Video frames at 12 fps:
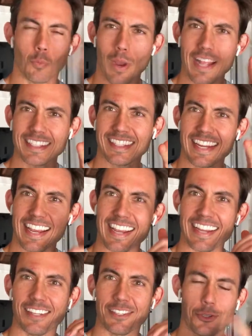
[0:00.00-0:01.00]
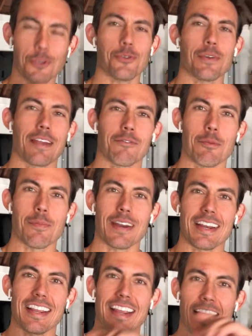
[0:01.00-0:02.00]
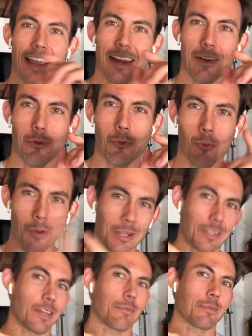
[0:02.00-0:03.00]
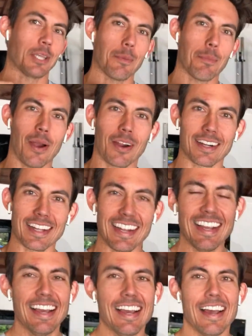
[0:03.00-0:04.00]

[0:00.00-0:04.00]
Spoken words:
Wednesday to you, everybody, and welcome to the party.